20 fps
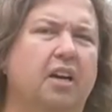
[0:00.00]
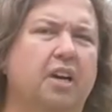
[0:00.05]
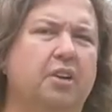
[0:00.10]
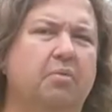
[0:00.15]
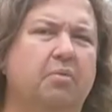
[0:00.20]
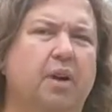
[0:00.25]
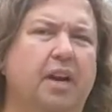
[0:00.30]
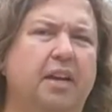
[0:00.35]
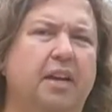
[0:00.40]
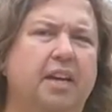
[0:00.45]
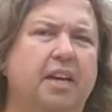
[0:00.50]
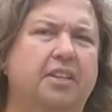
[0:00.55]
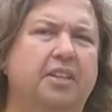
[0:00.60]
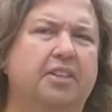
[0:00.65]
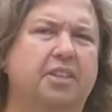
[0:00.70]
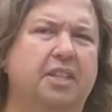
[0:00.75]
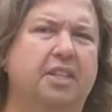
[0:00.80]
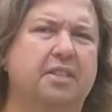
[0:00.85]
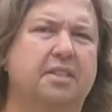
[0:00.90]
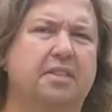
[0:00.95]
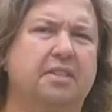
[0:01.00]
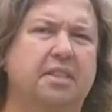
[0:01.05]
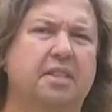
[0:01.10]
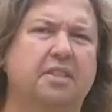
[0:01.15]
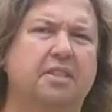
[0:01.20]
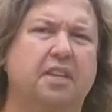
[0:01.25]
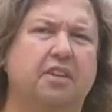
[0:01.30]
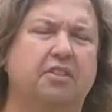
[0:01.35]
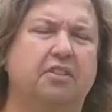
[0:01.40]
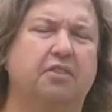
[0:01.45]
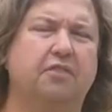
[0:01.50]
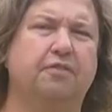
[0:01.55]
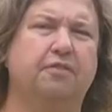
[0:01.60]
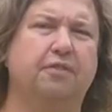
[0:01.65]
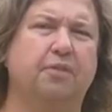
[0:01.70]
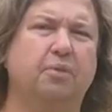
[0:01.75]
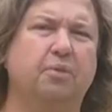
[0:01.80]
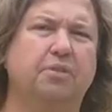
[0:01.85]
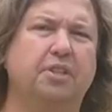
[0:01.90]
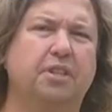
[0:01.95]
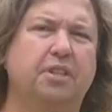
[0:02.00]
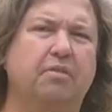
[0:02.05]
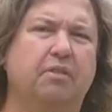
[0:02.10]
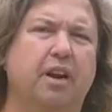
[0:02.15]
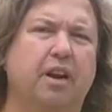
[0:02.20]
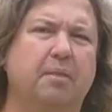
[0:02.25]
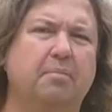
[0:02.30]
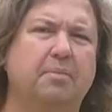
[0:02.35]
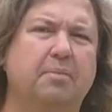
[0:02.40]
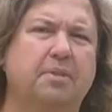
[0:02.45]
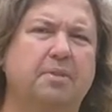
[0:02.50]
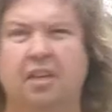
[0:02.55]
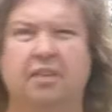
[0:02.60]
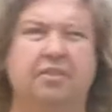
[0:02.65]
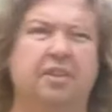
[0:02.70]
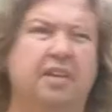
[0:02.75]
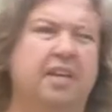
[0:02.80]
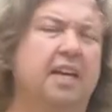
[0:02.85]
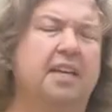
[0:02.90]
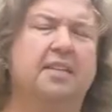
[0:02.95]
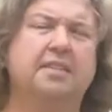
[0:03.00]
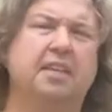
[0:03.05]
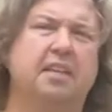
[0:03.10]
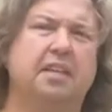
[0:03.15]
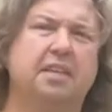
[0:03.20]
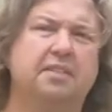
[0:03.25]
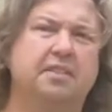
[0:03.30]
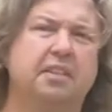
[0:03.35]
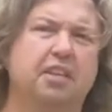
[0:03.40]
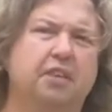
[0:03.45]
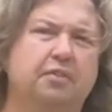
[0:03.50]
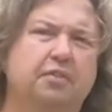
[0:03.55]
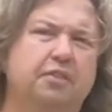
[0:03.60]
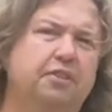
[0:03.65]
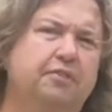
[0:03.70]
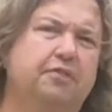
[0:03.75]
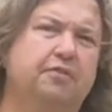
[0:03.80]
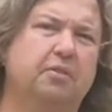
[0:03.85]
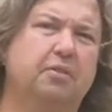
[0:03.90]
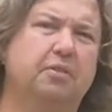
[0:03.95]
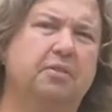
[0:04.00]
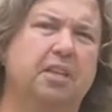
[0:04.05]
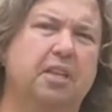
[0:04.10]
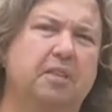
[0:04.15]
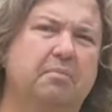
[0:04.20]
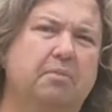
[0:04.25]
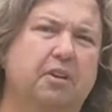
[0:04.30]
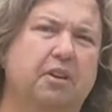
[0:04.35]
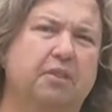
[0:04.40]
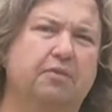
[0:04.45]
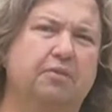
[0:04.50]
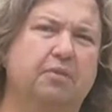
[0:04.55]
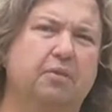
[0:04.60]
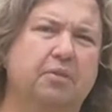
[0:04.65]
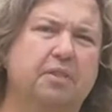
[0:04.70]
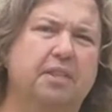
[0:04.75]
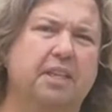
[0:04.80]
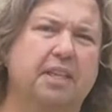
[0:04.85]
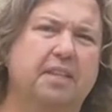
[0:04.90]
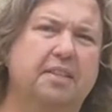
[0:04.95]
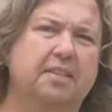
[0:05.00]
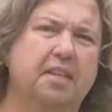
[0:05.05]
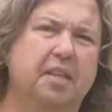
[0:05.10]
lightweight at just 640 grams. The axe head itself is 14 by 14